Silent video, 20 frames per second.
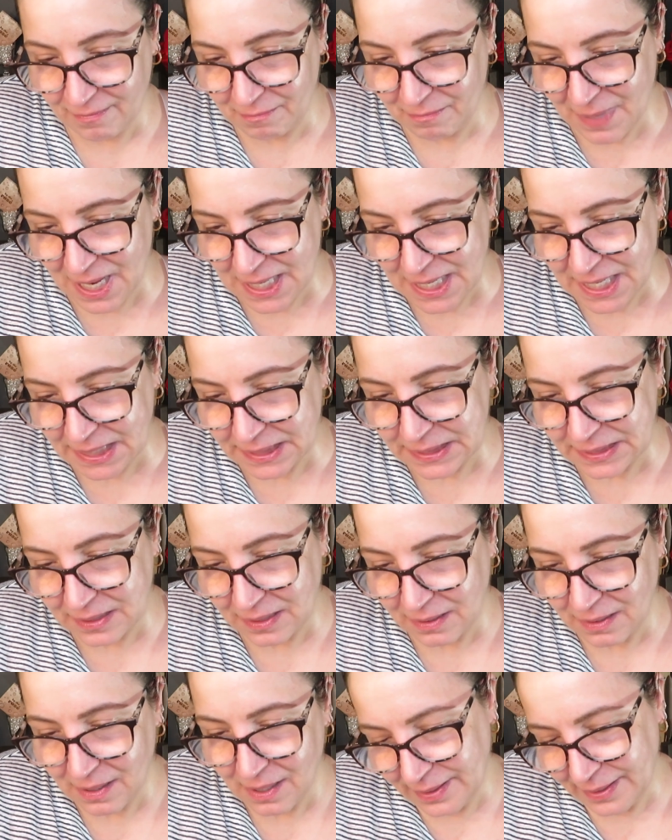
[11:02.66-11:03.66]
minis.
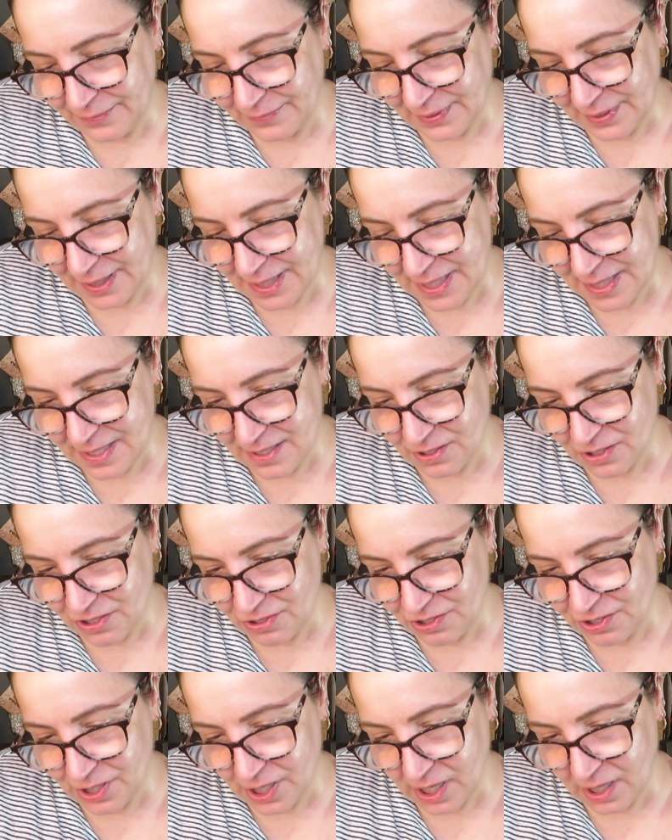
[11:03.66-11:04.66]
Even these are
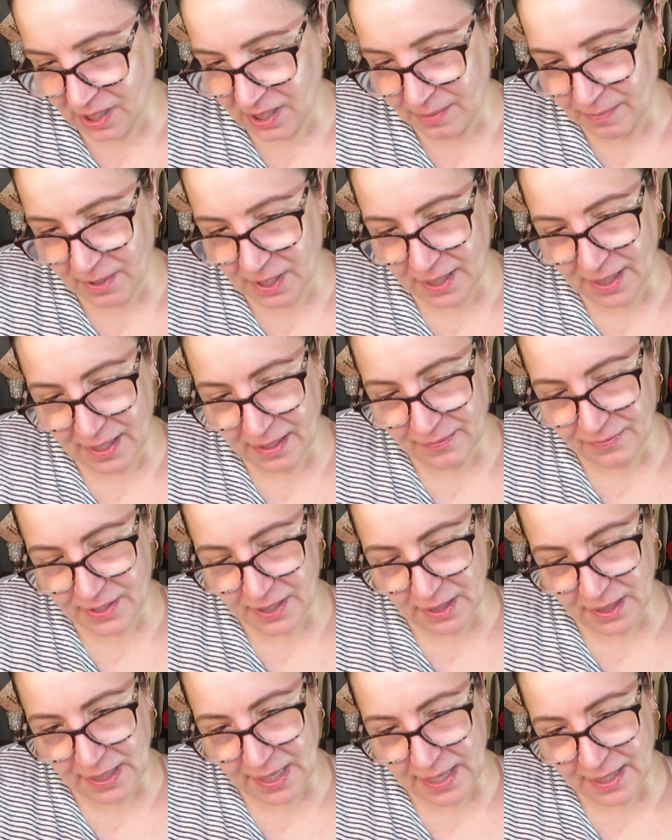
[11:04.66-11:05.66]
dark. I'm gonna have
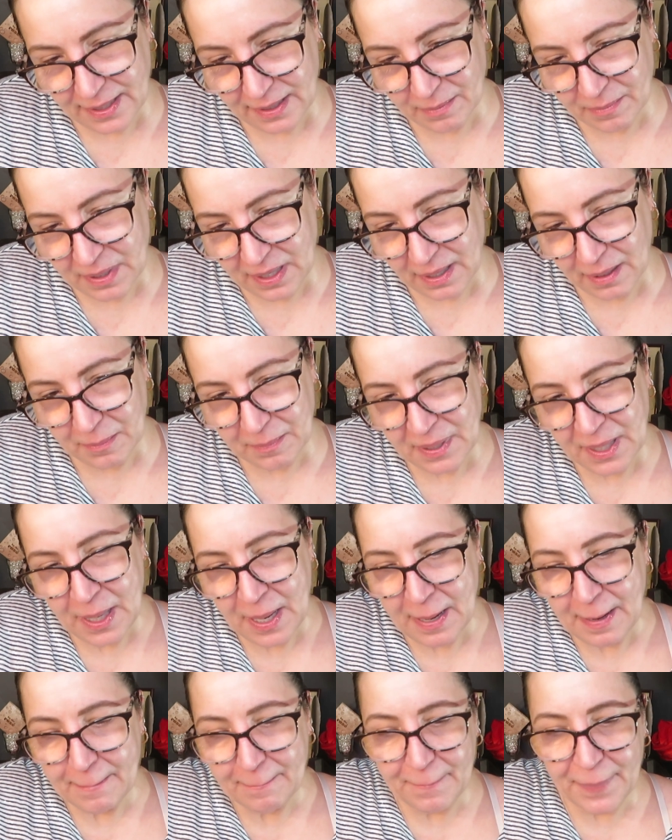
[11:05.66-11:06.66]
to lighten them up.
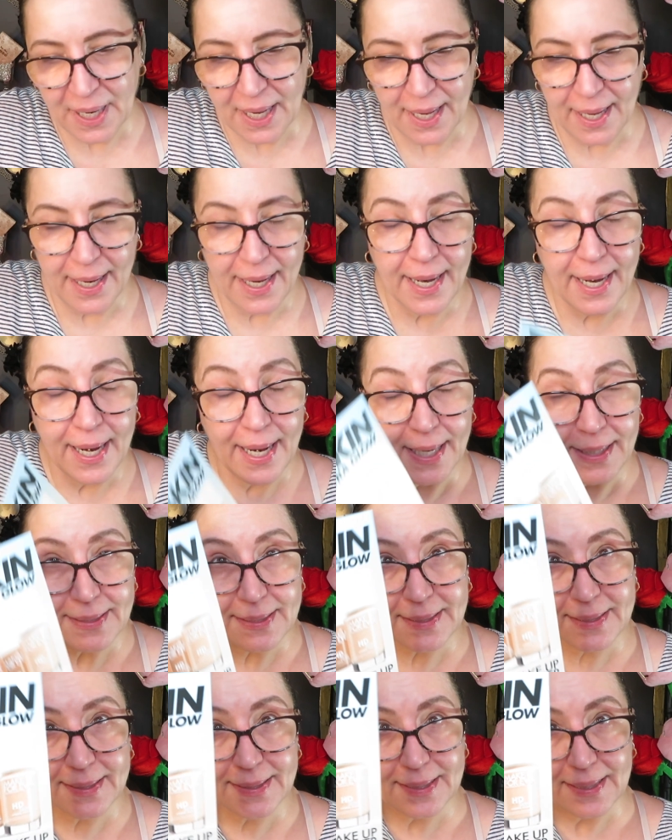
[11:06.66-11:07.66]
But
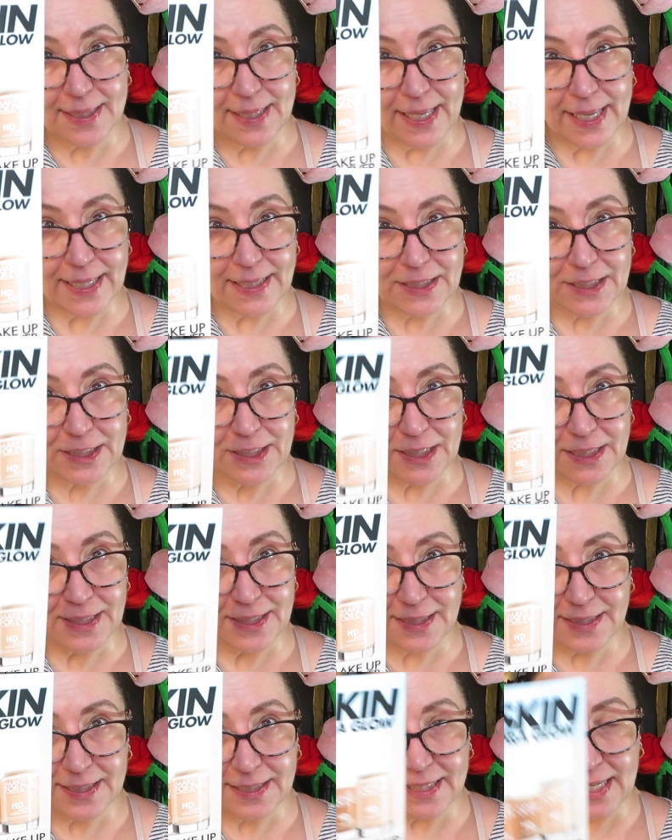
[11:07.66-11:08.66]
it's the HD
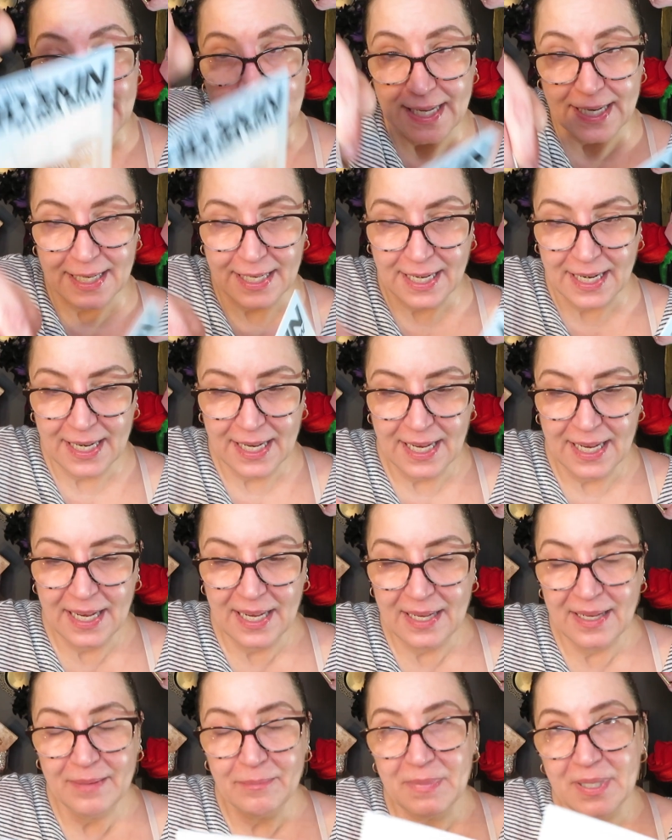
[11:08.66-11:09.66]
Skin.
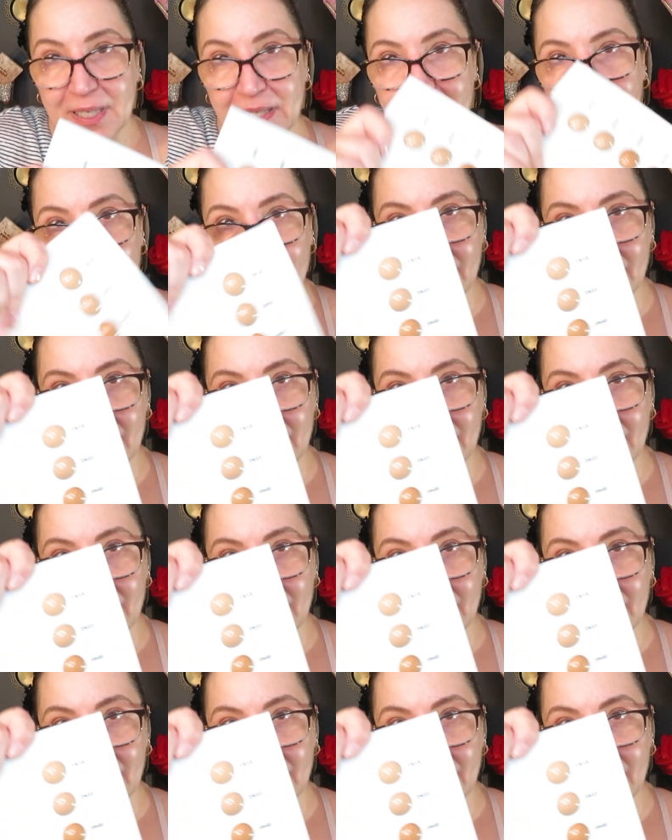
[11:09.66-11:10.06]
But look at